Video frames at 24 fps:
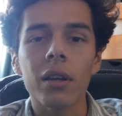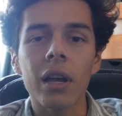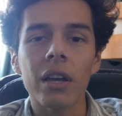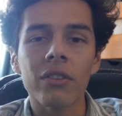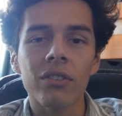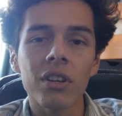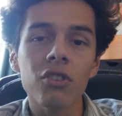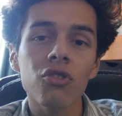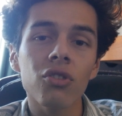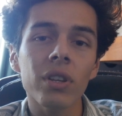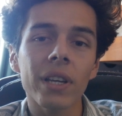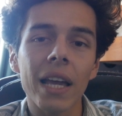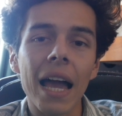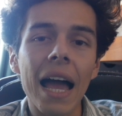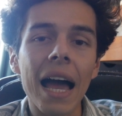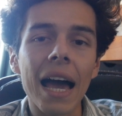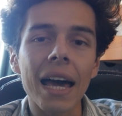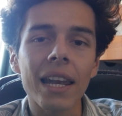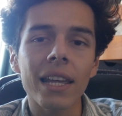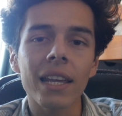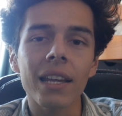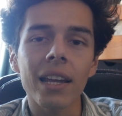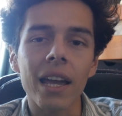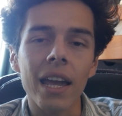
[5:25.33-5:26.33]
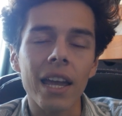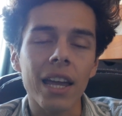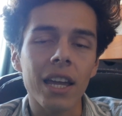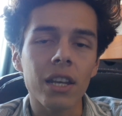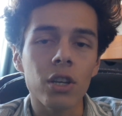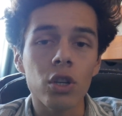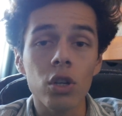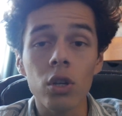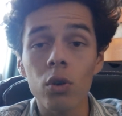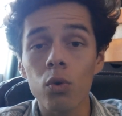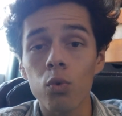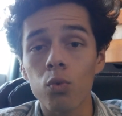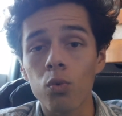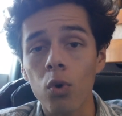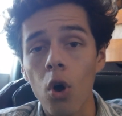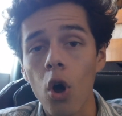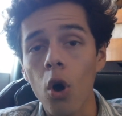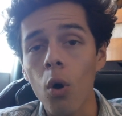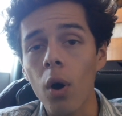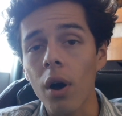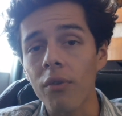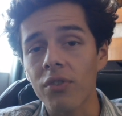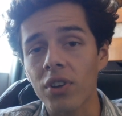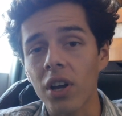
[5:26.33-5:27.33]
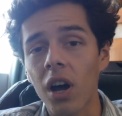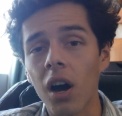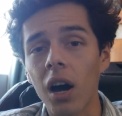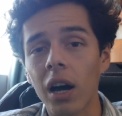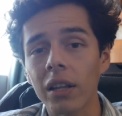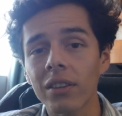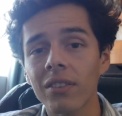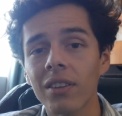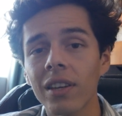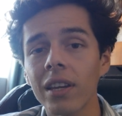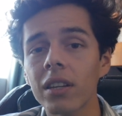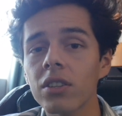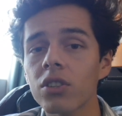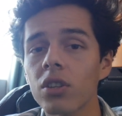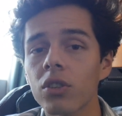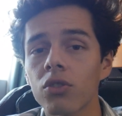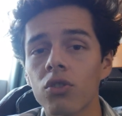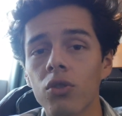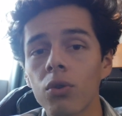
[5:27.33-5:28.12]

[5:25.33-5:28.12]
essentially adding a new row of content